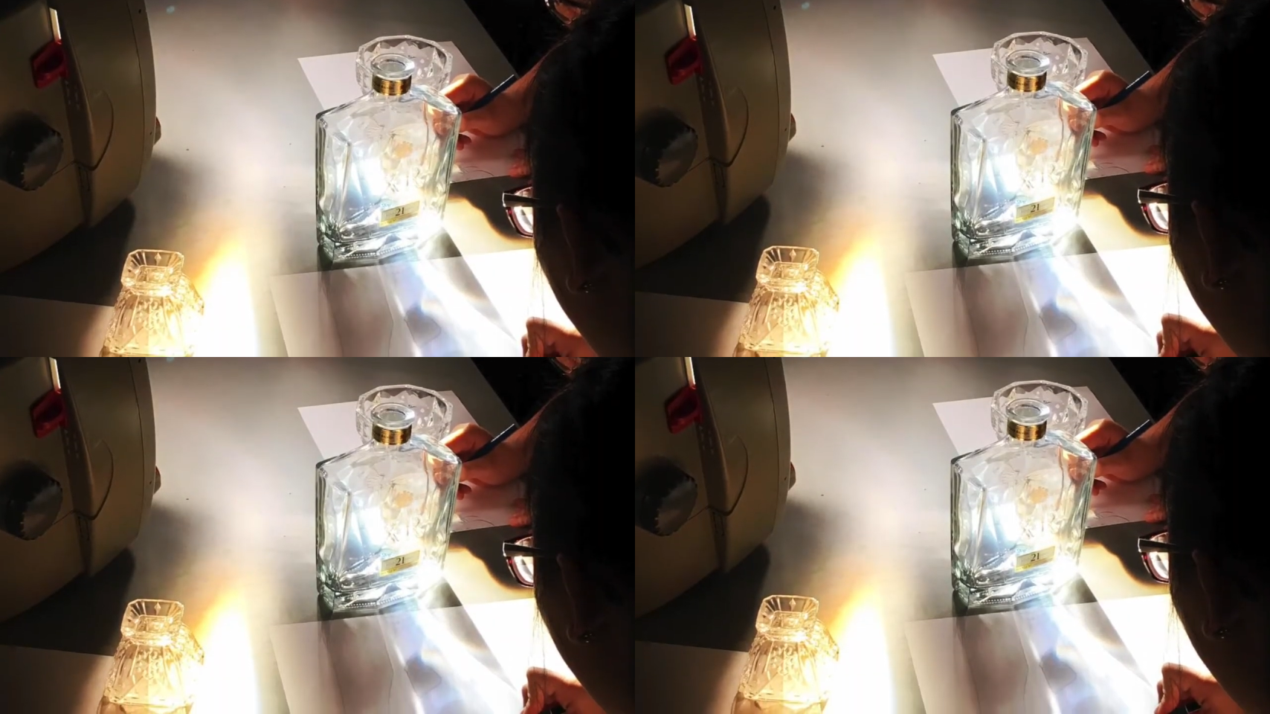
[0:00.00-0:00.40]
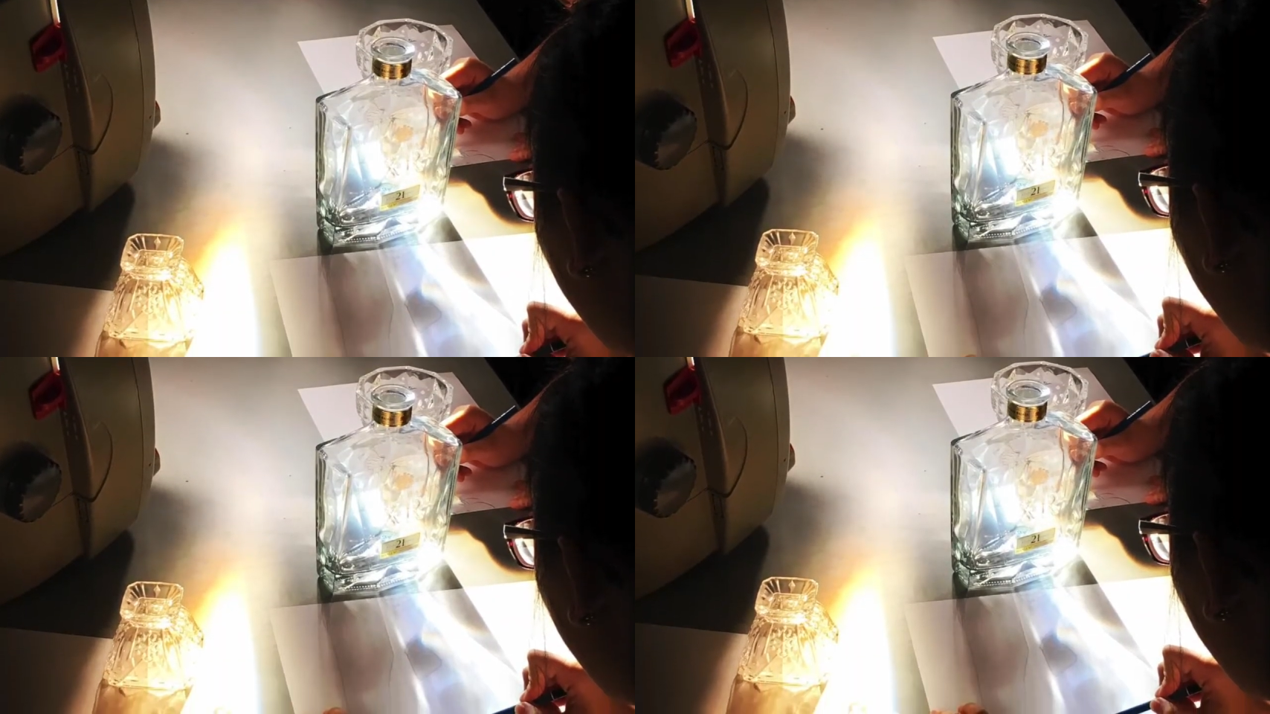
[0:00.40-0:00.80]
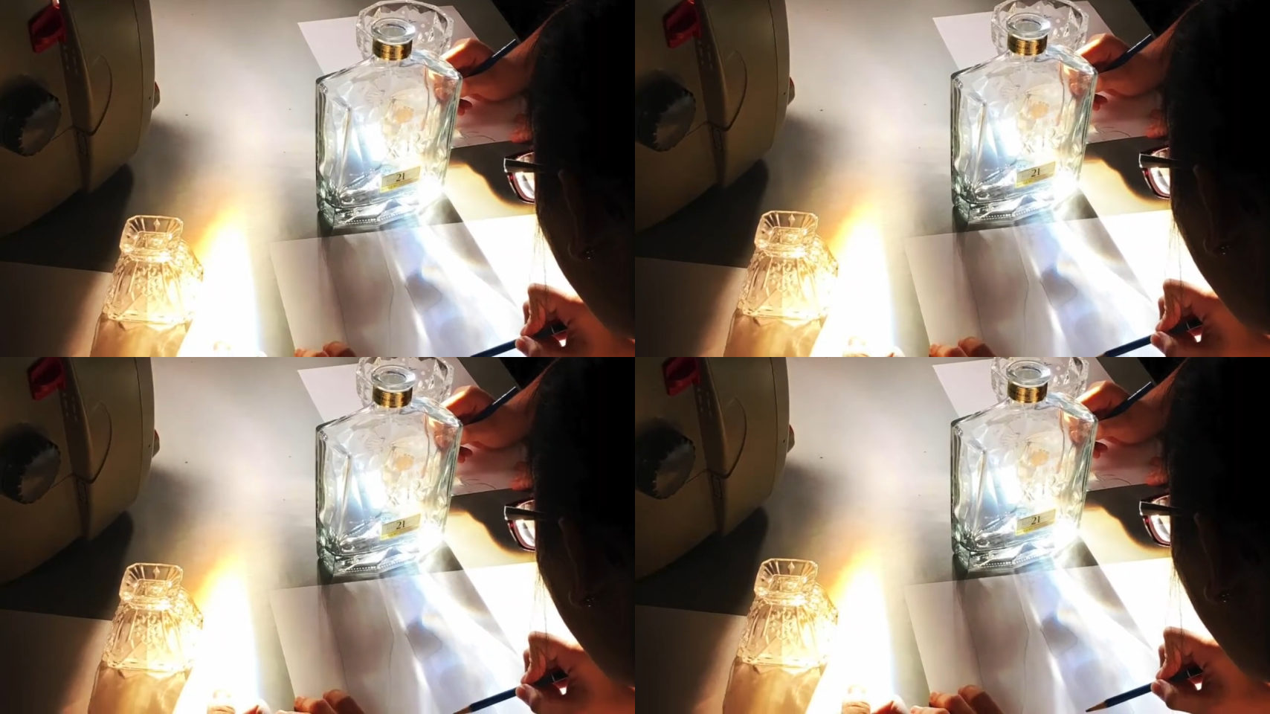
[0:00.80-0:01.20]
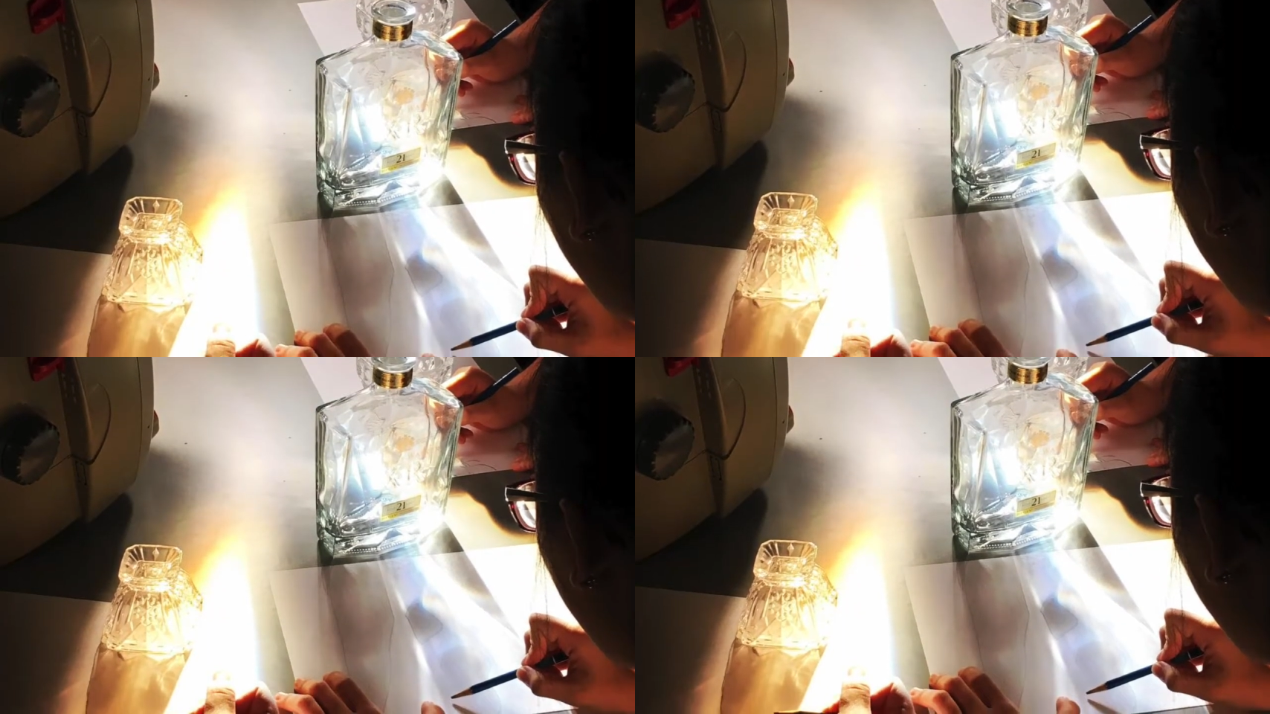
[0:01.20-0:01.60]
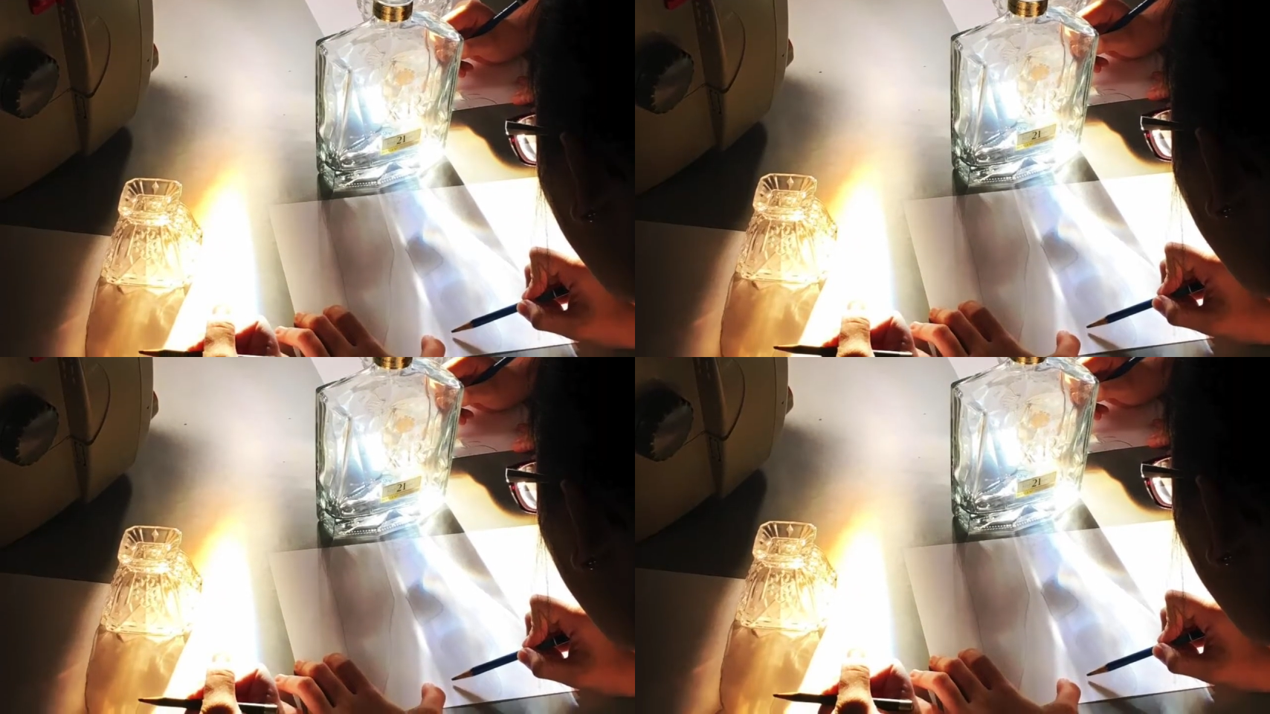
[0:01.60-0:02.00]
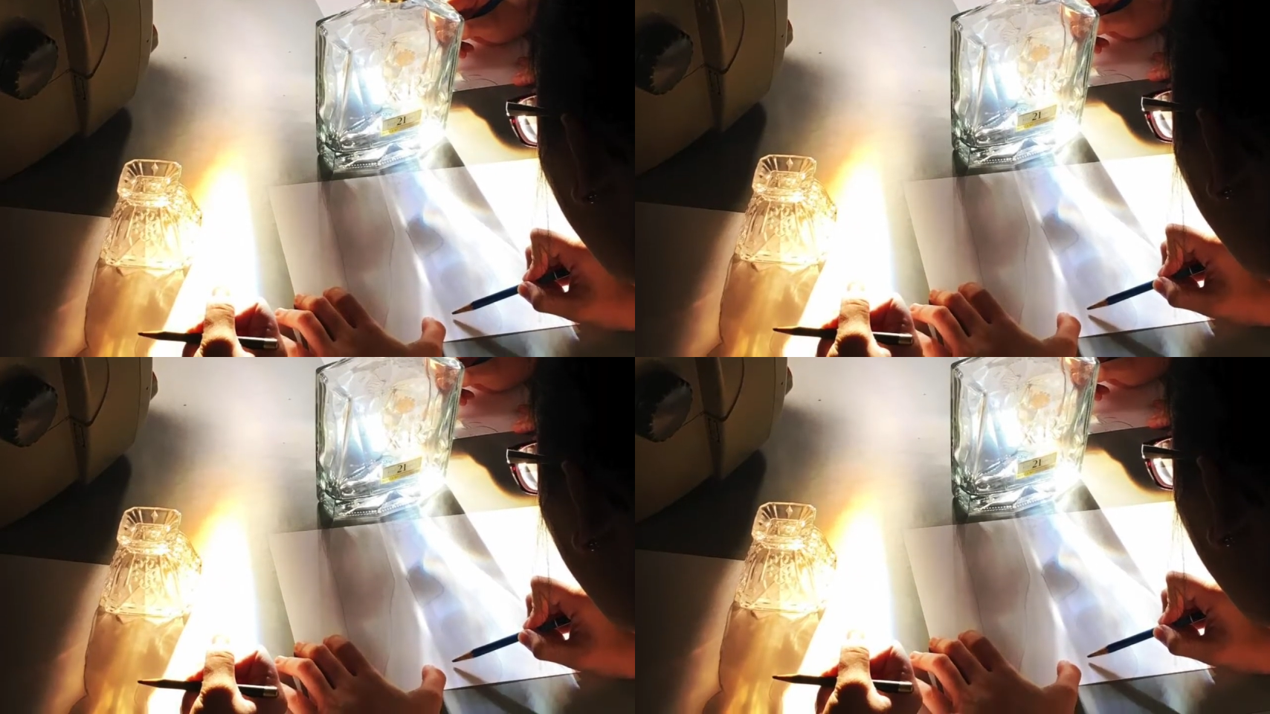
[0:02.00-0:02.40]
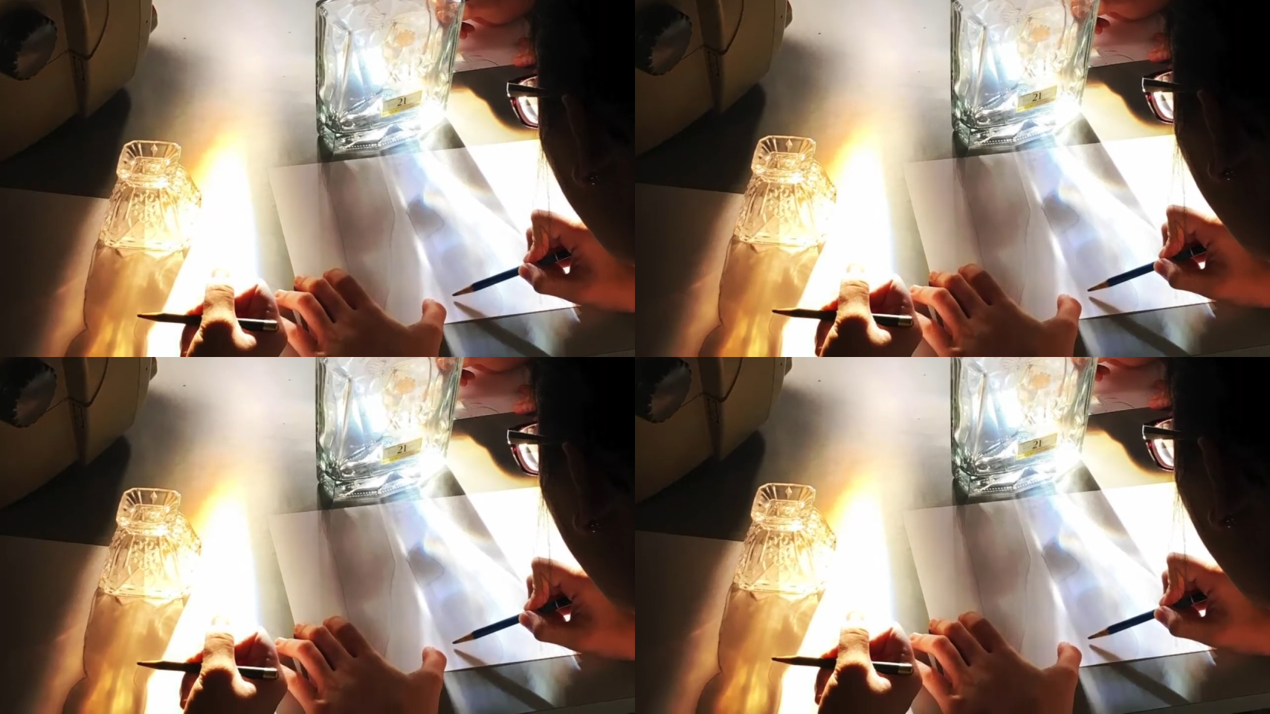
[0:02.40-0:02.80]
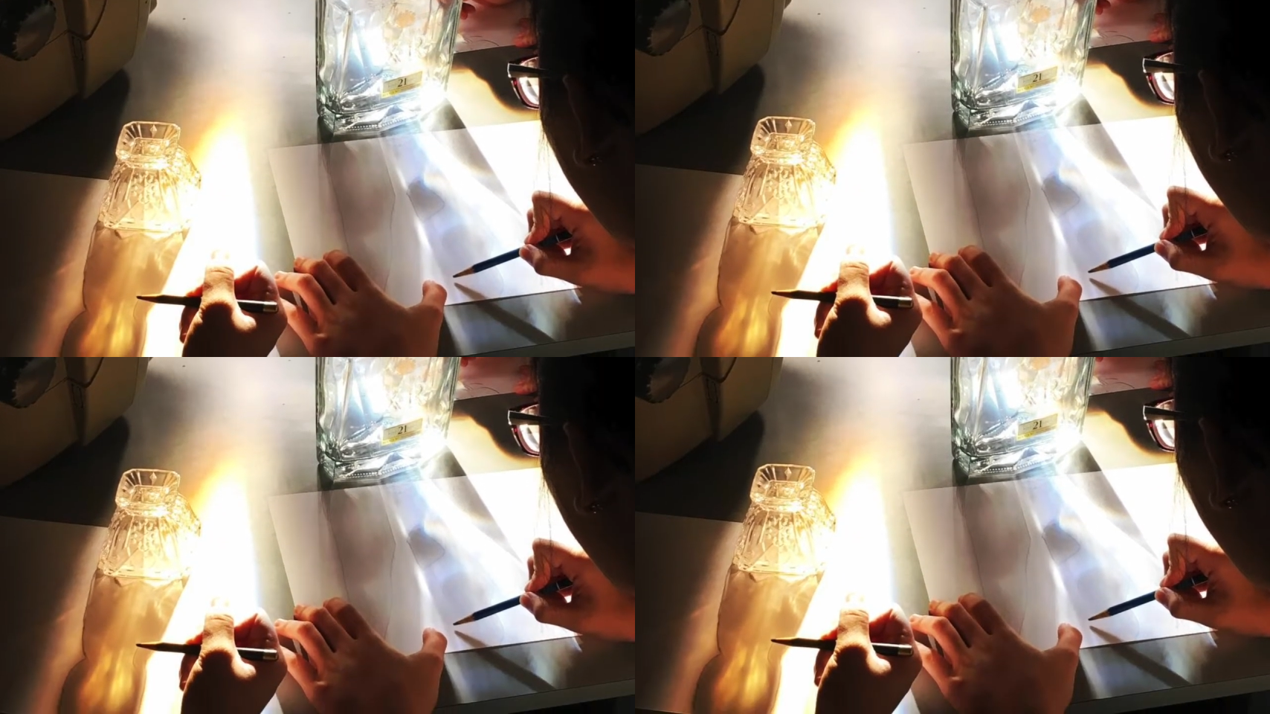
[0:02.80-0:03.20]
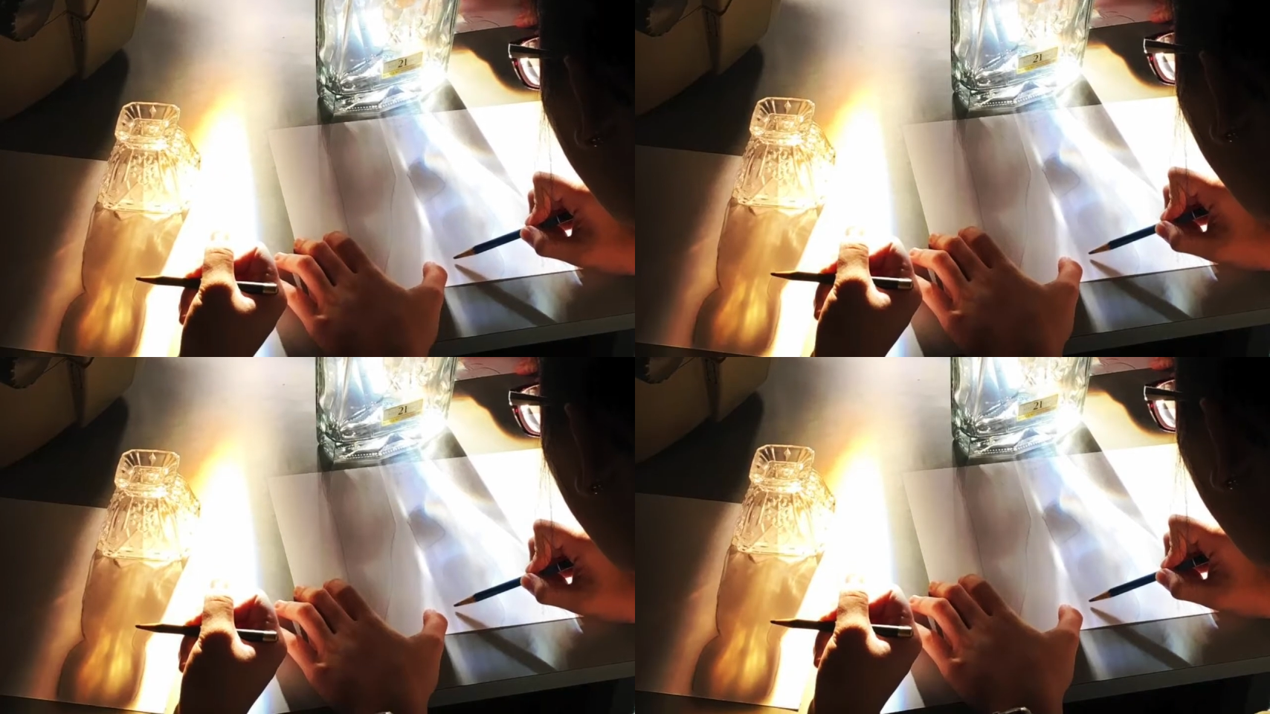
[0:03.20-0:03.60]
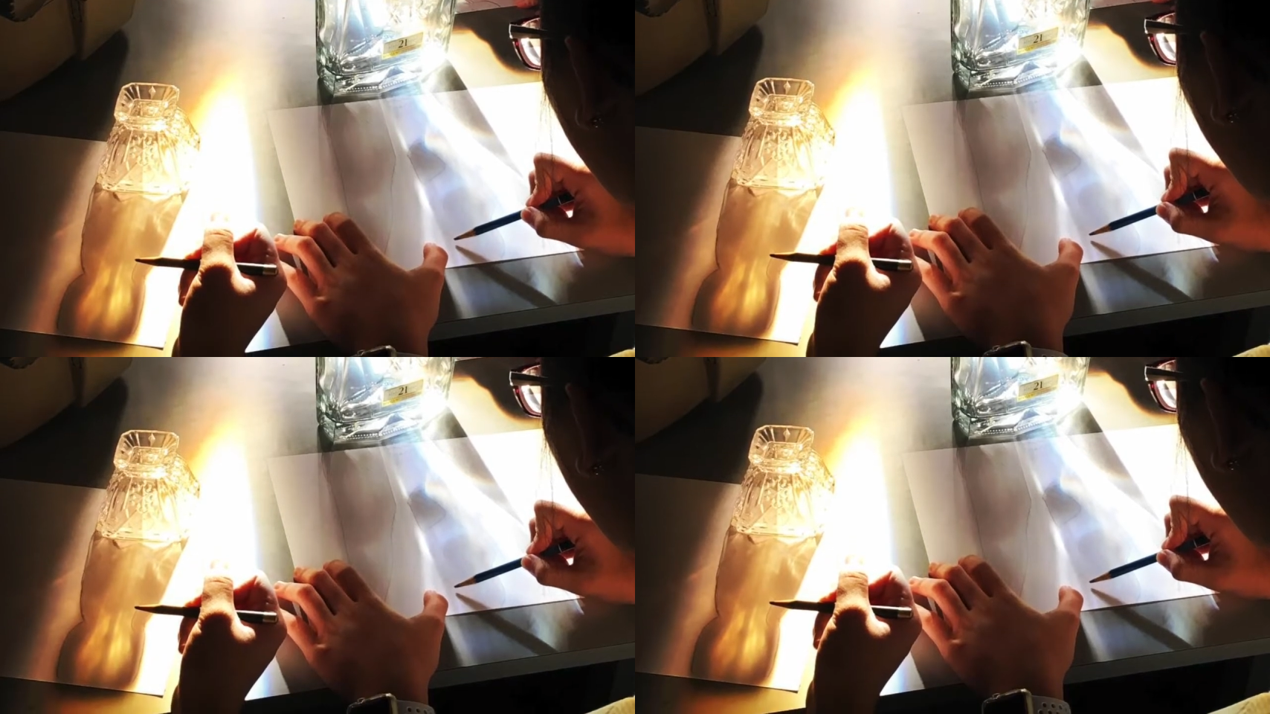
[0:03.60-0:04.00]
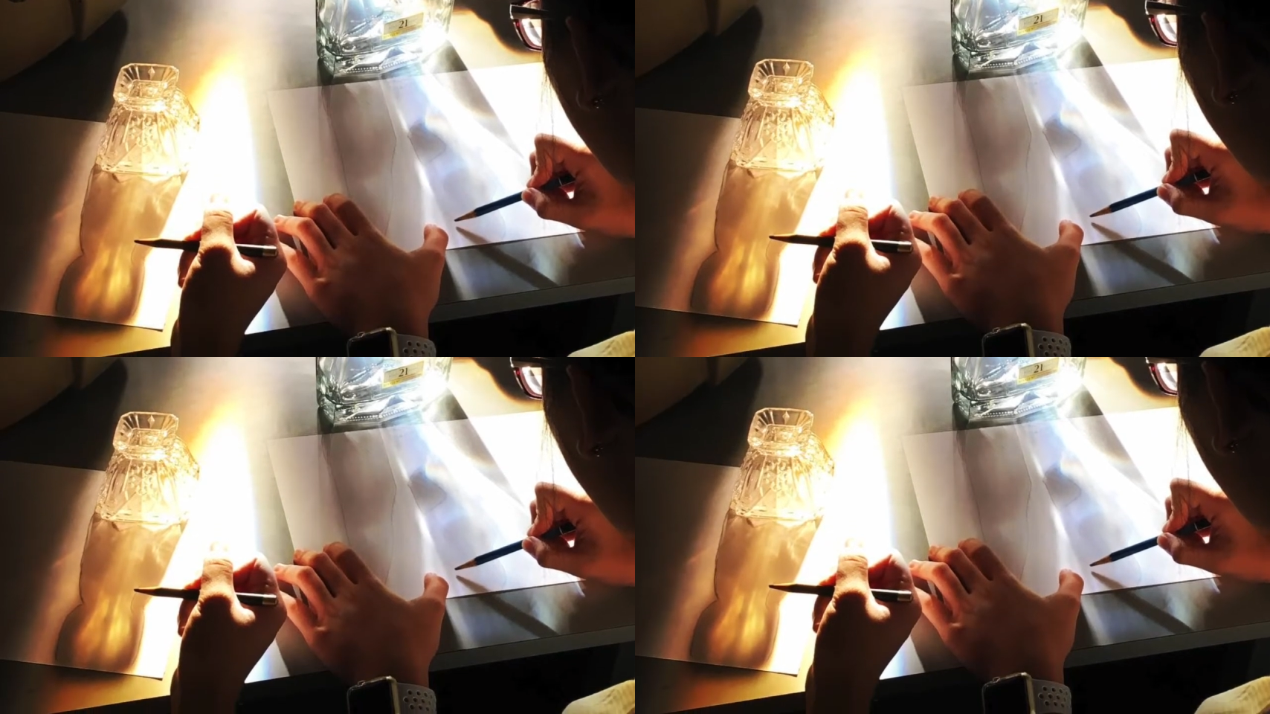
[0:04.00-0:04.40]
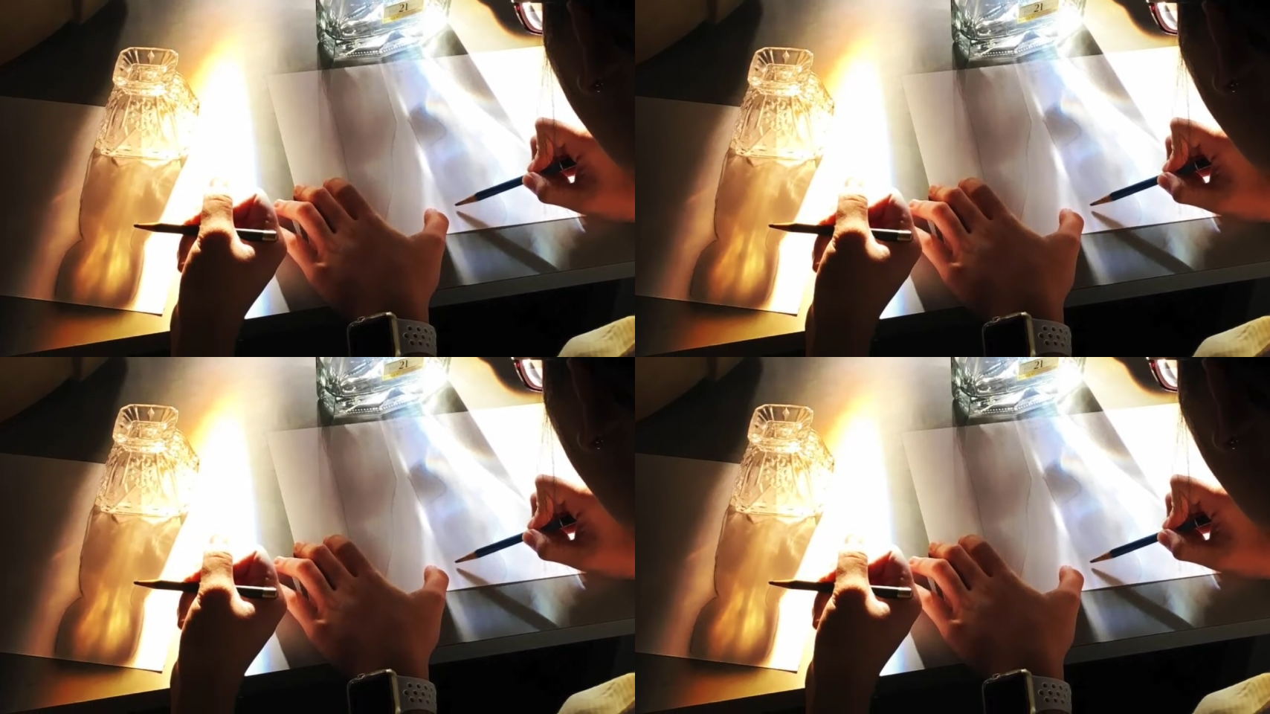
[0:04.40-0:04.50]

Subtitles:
No face is visible, so there are no lips to read.